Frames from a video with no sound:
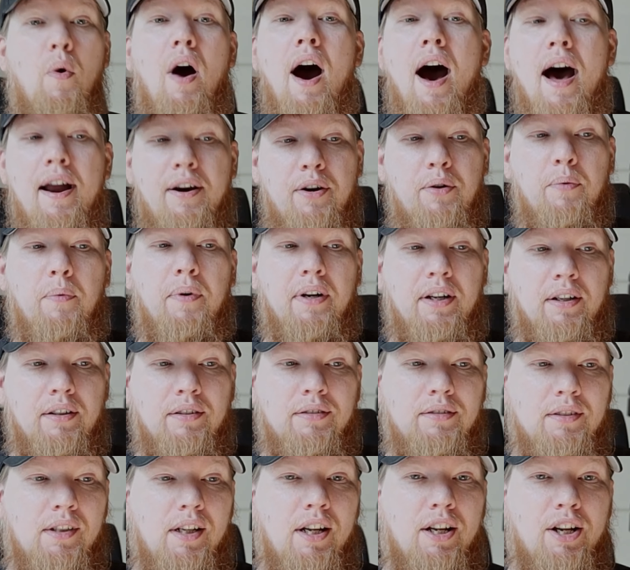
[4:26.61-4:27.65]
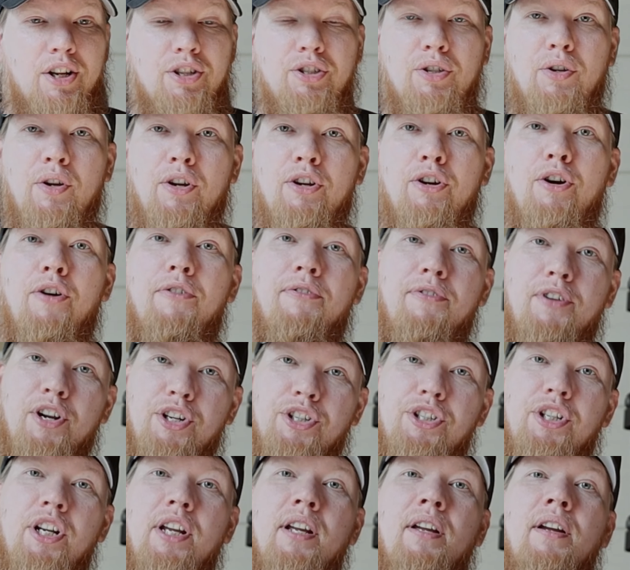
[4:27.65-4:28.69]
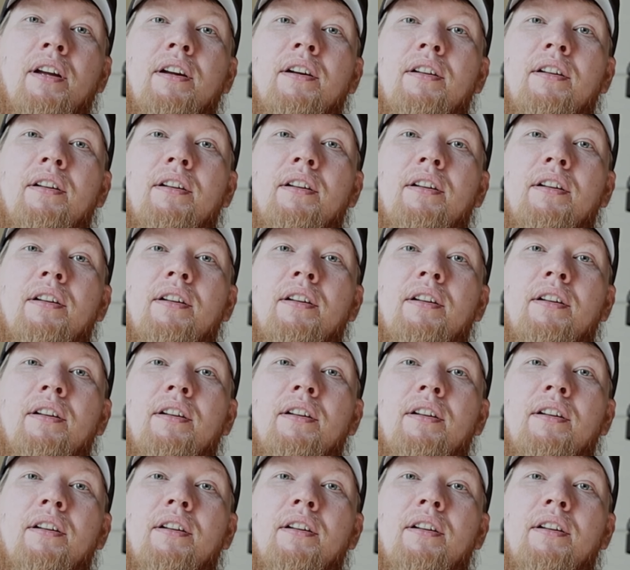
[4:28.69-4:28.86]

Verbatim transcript: Water will, because you can go fishing